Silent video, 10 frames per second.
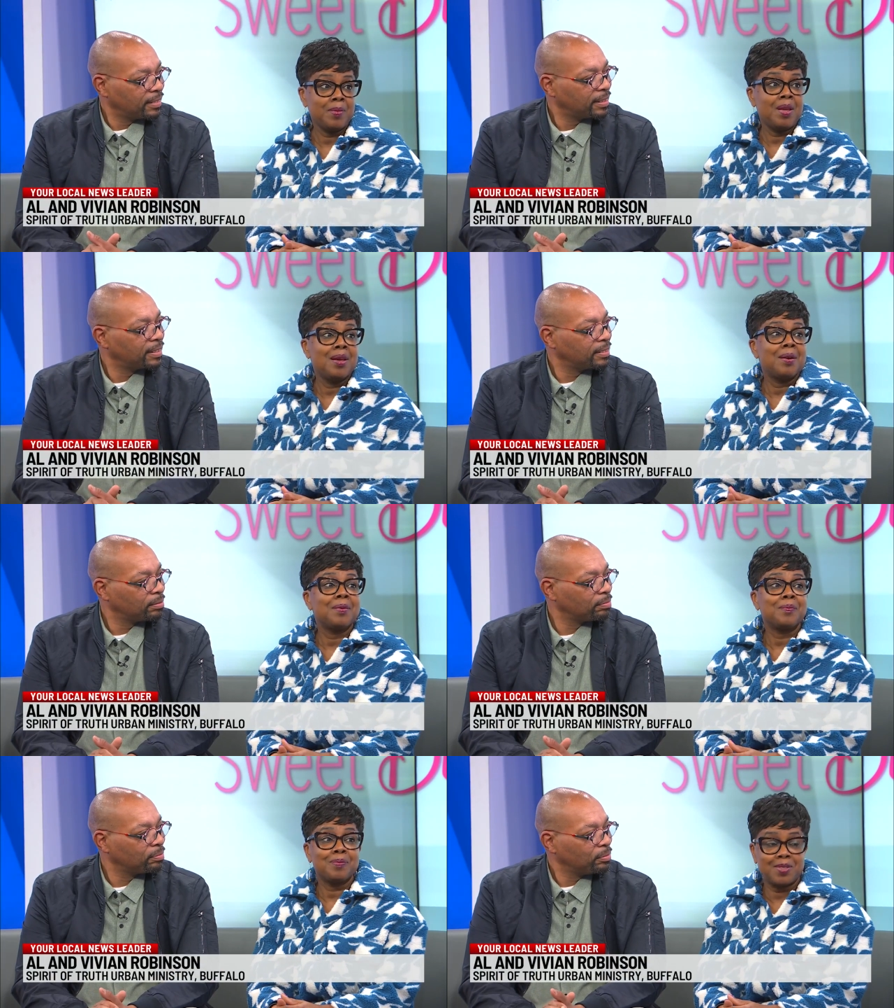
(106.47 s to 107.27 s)
Speaker 1: Oh my
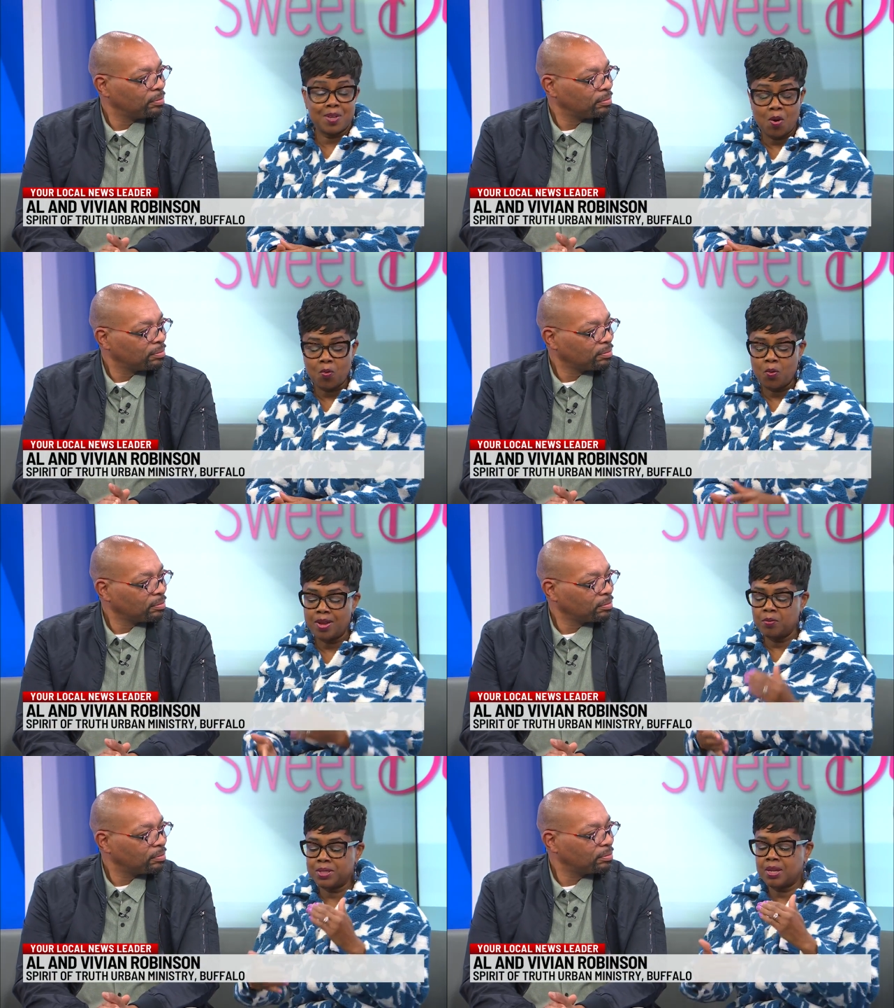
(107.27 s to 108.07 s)
goodness. So
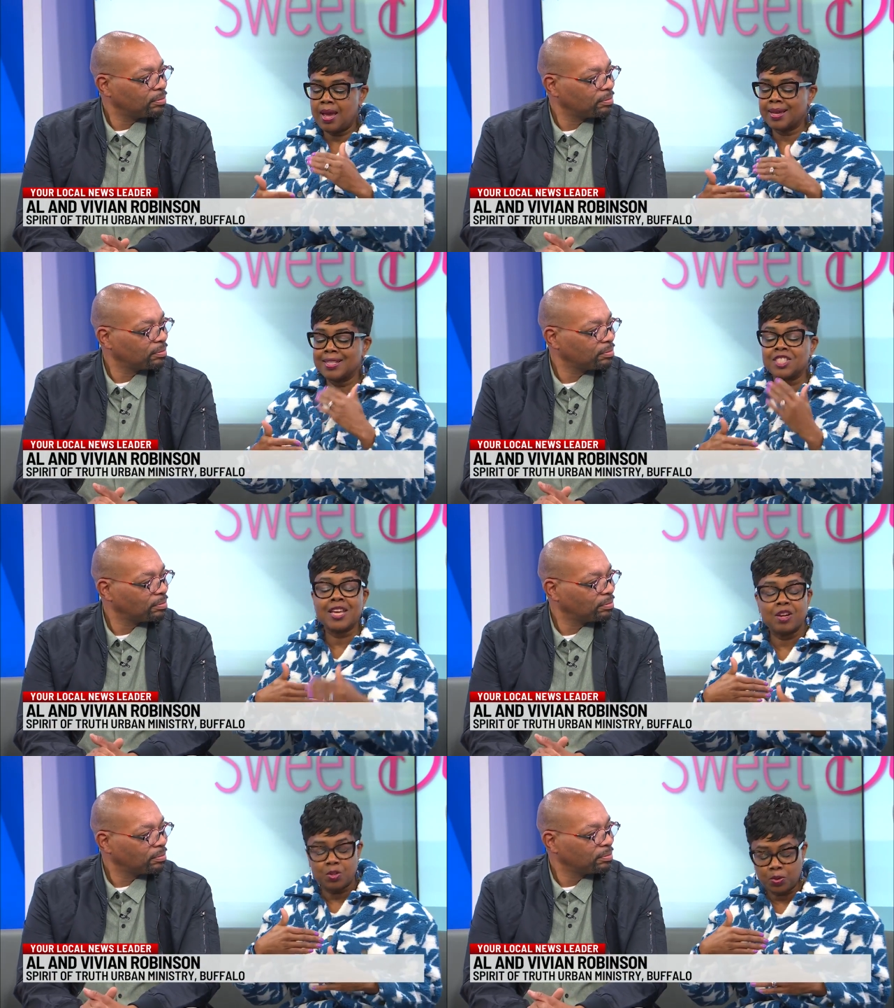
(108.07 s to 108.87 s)
it was like a
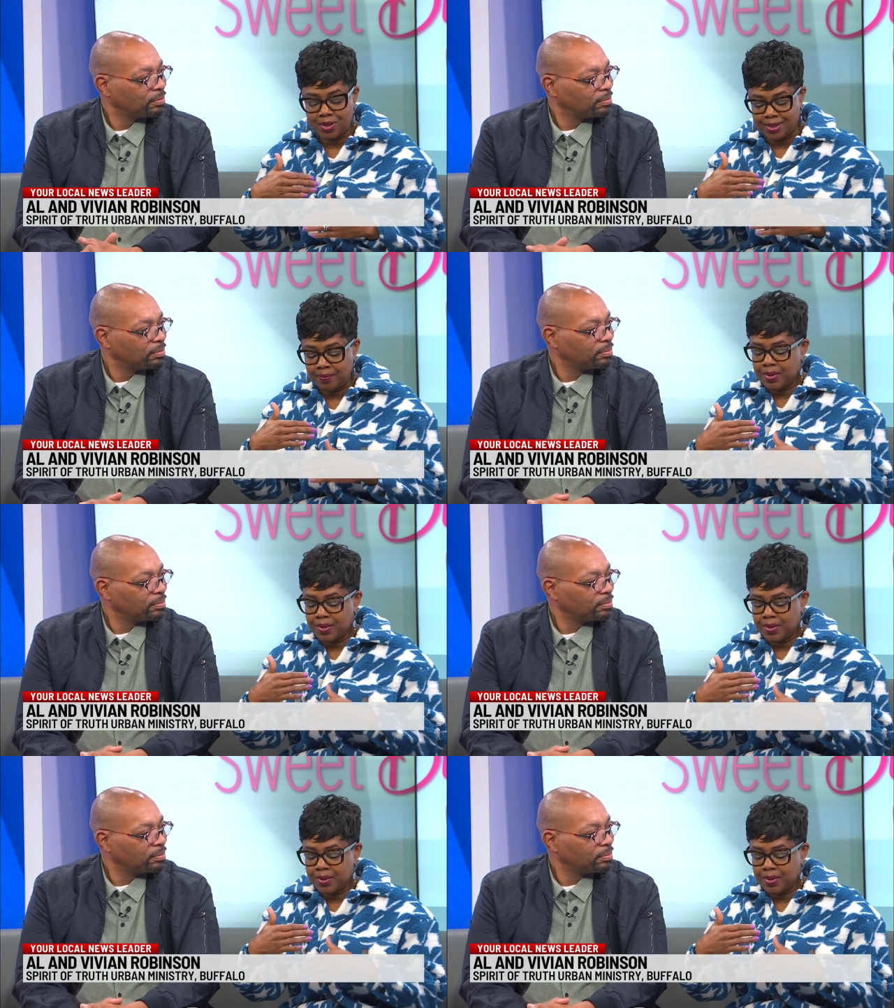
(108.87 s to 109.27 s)
scheduling.